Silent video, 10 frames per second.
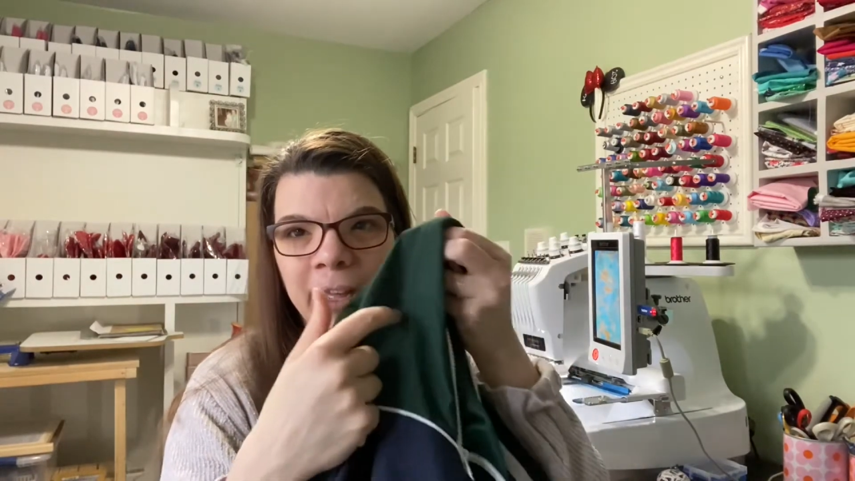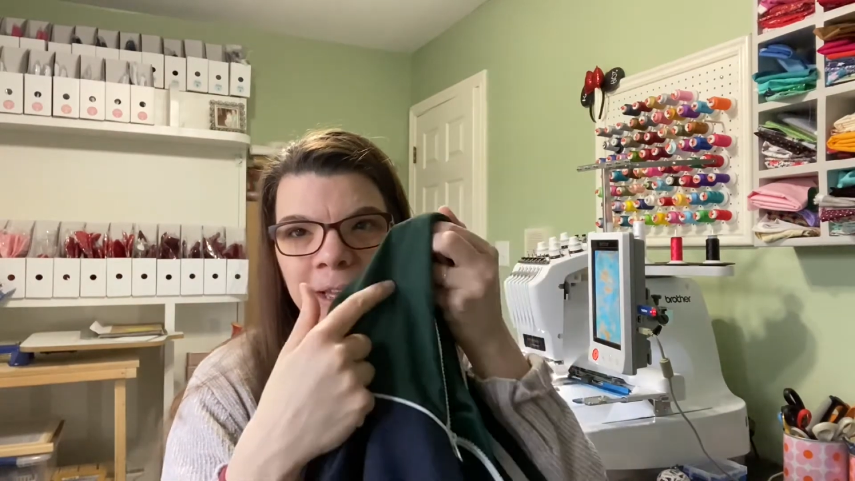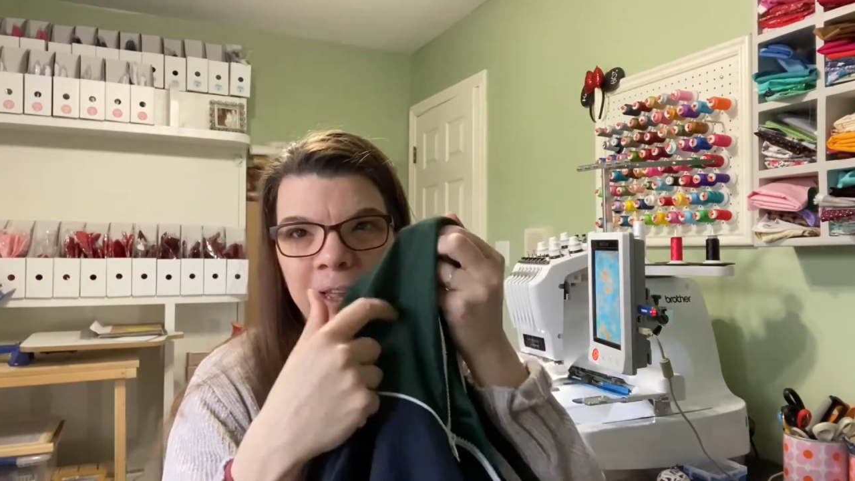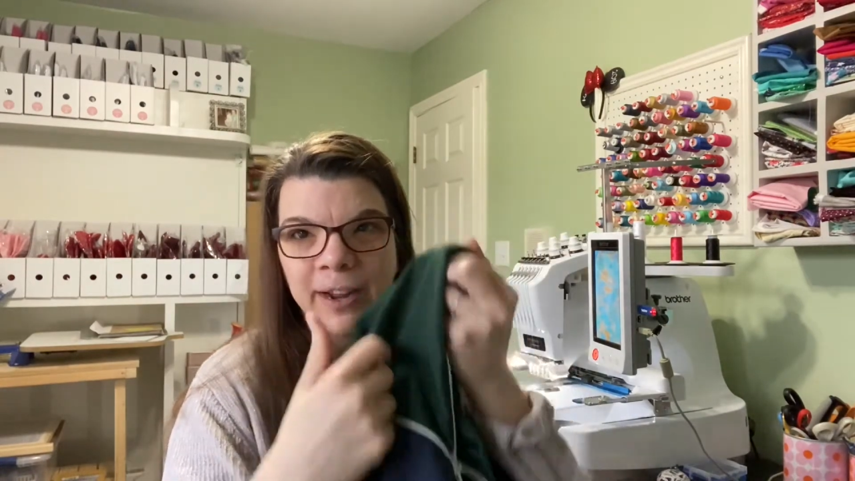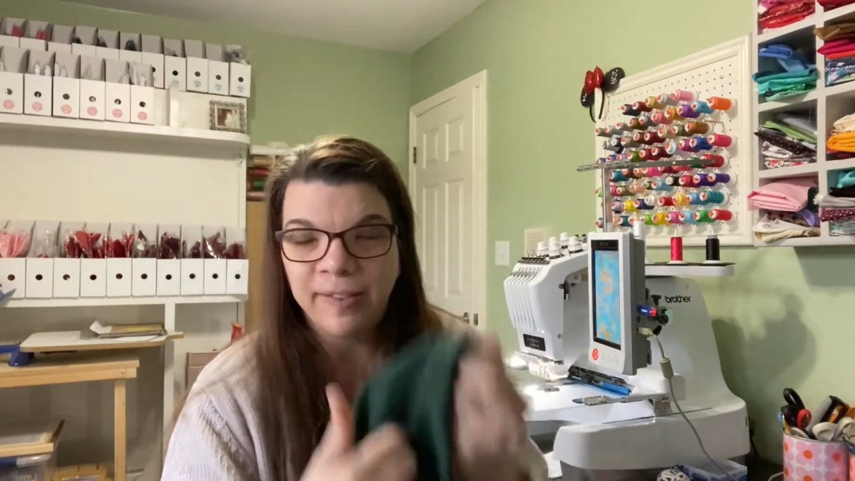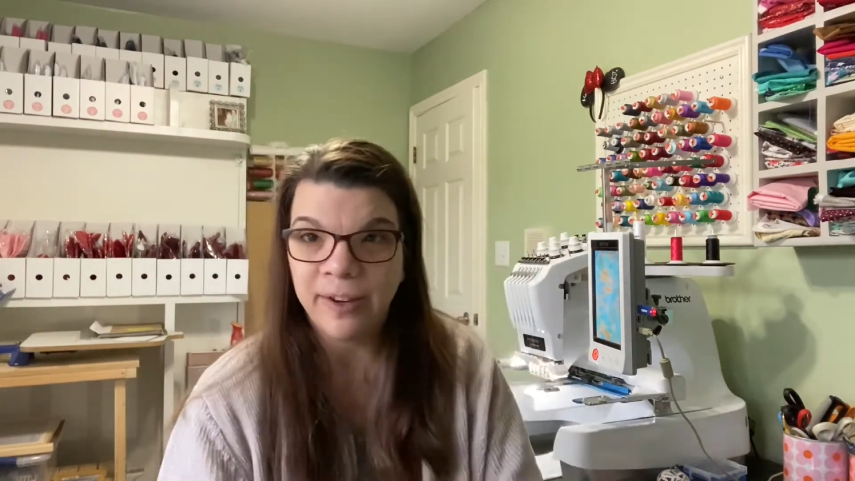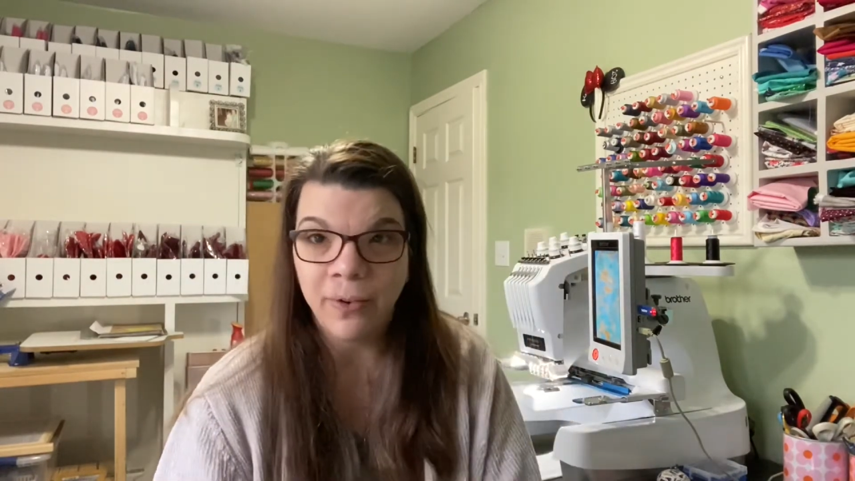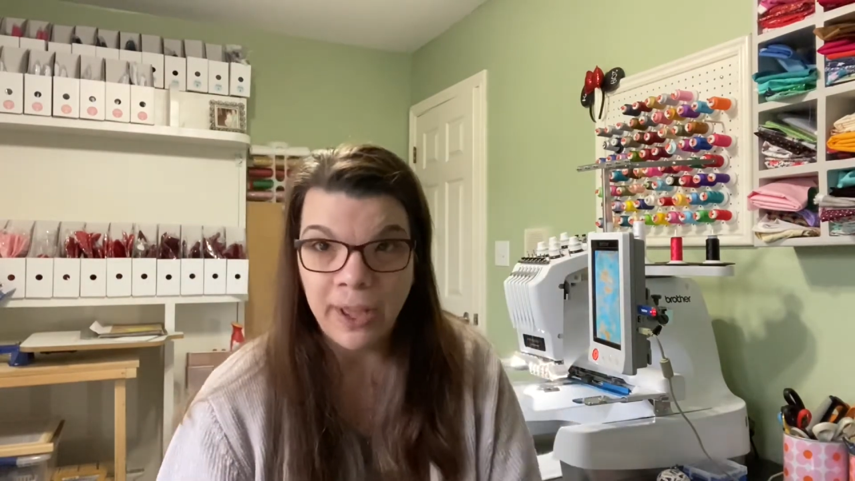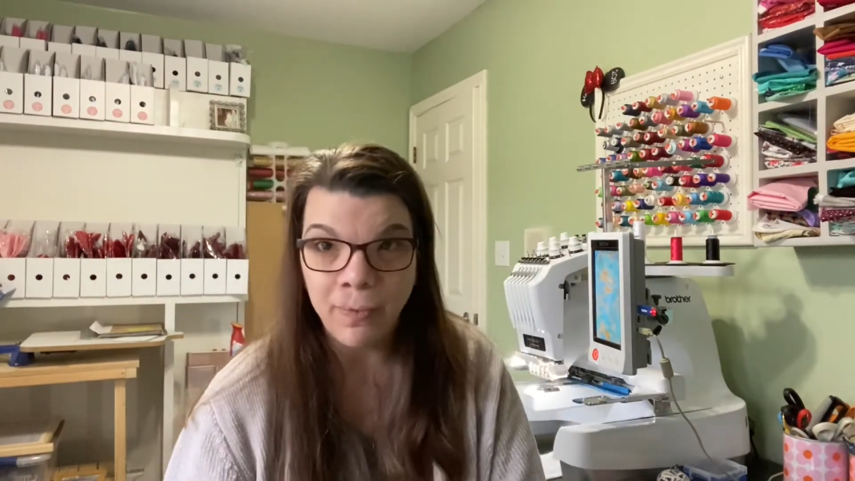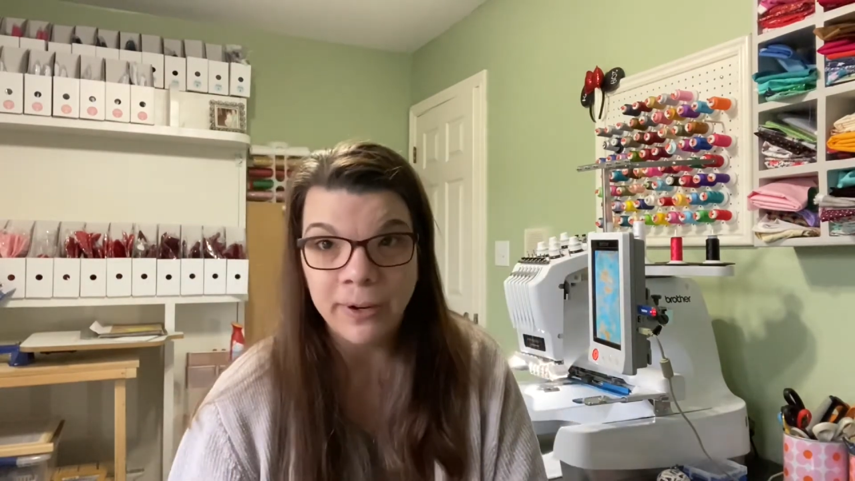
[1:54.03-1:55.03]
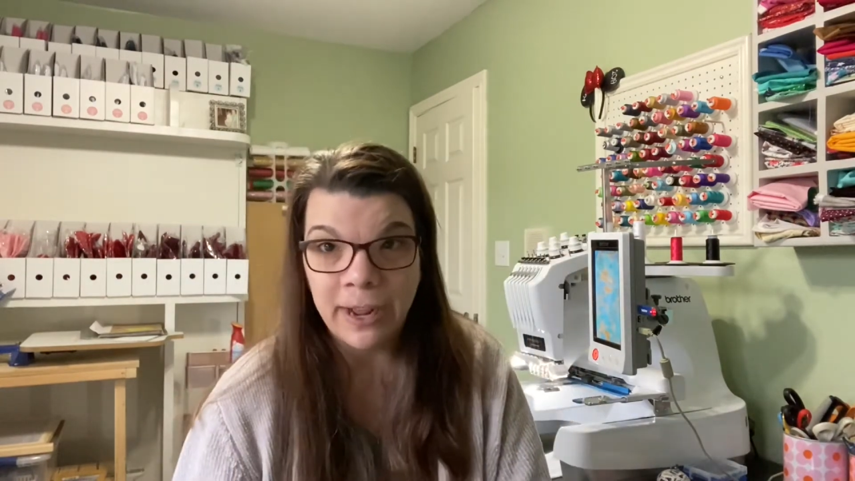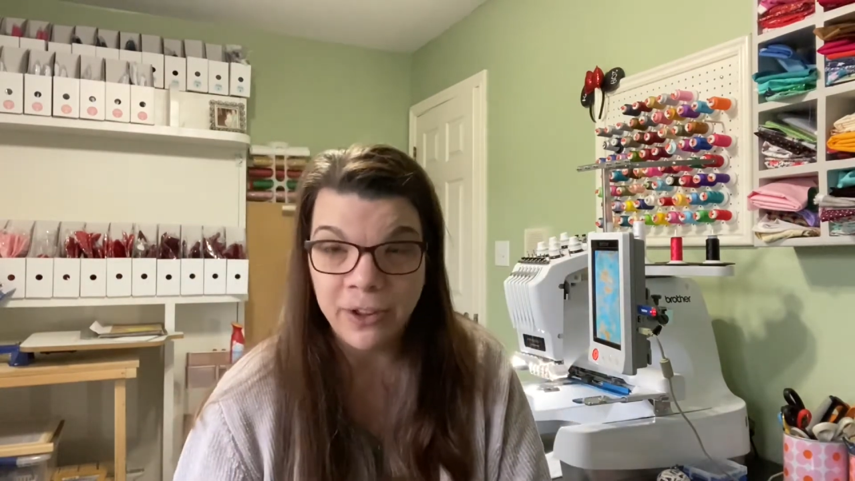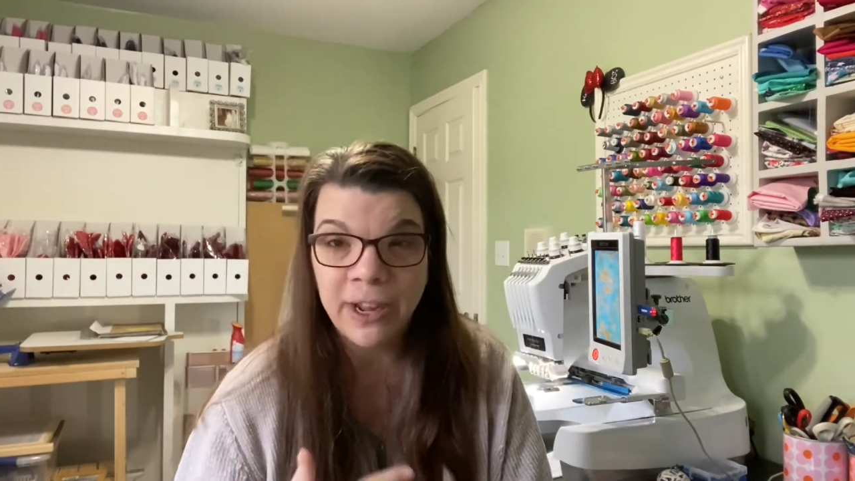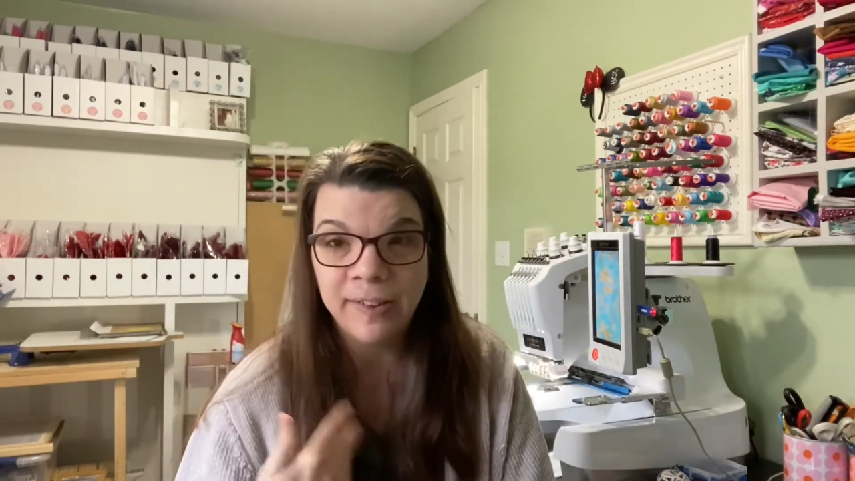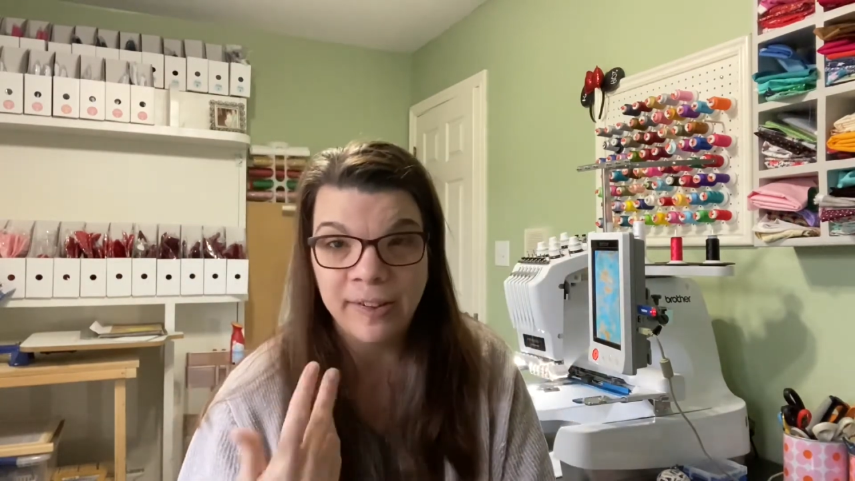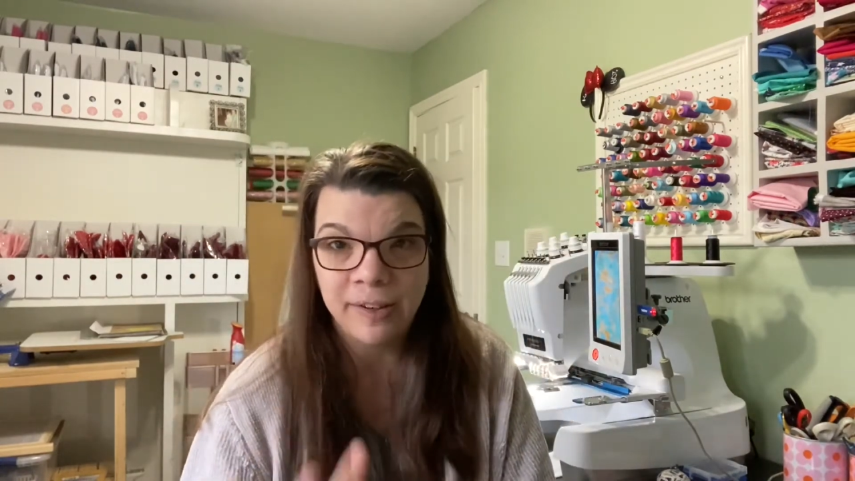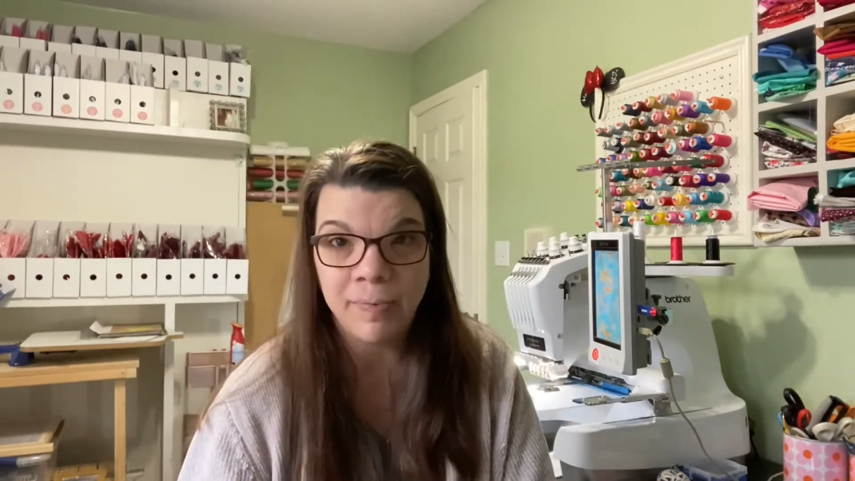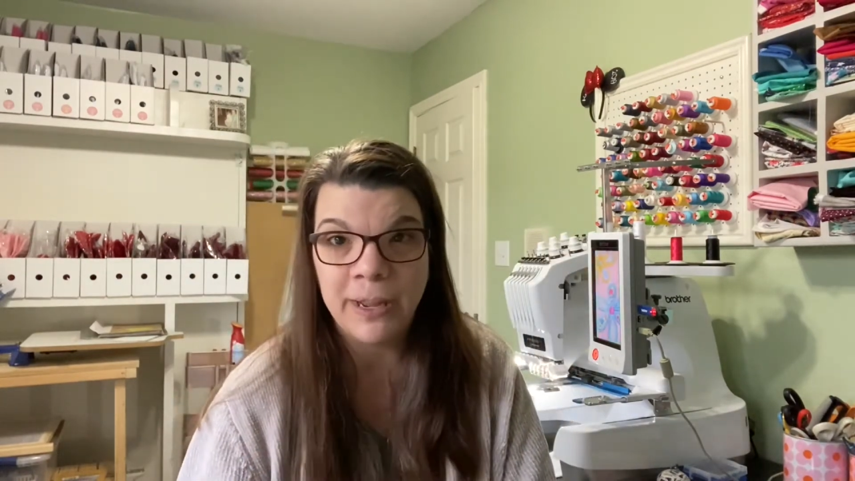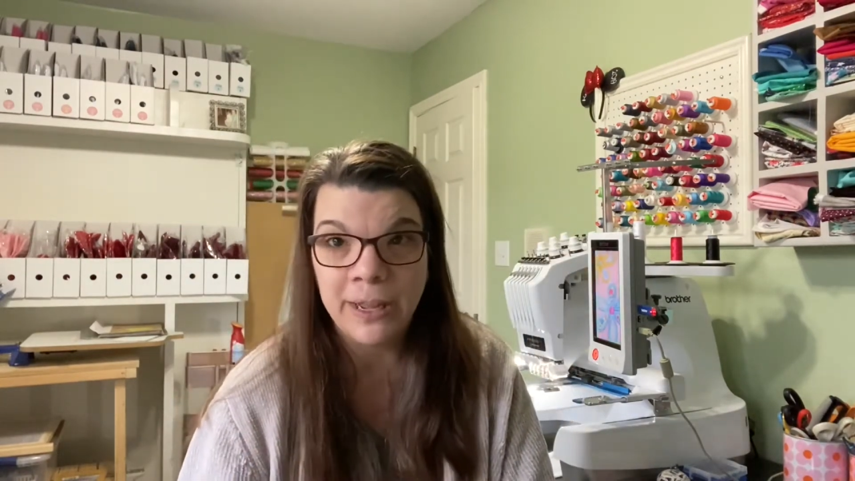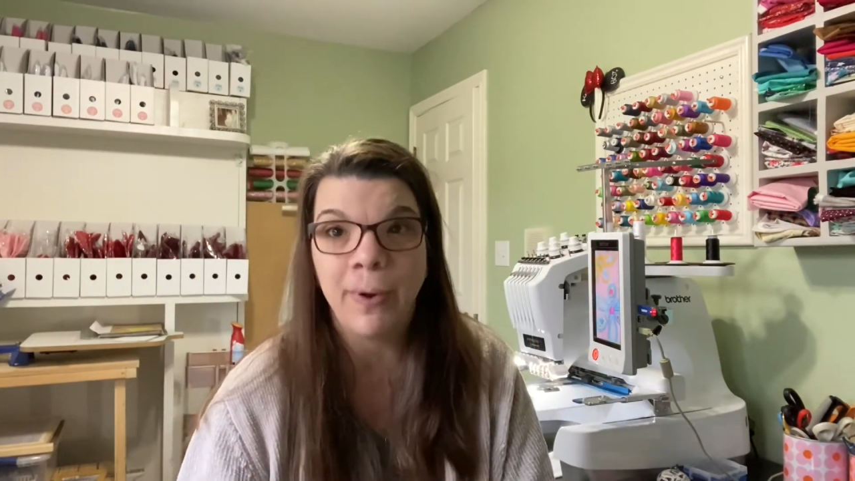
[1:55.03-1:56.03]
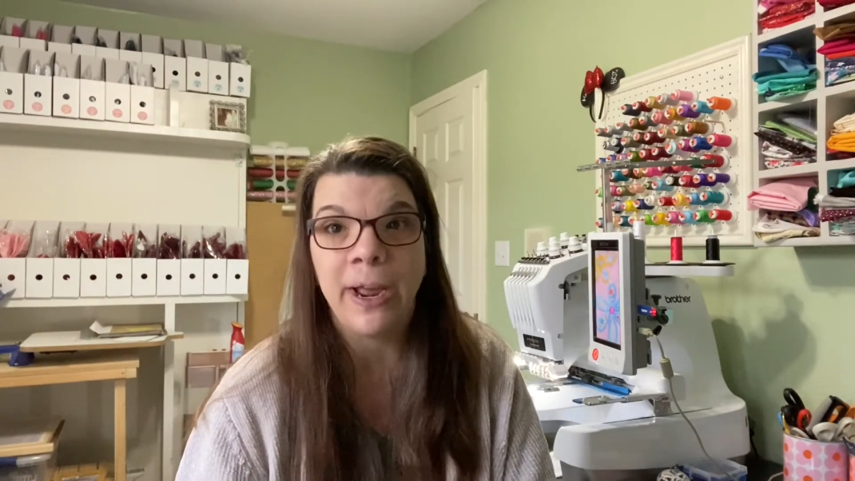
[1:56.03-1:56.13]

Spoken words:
And I said, okay, well now you got to send it to me anyway,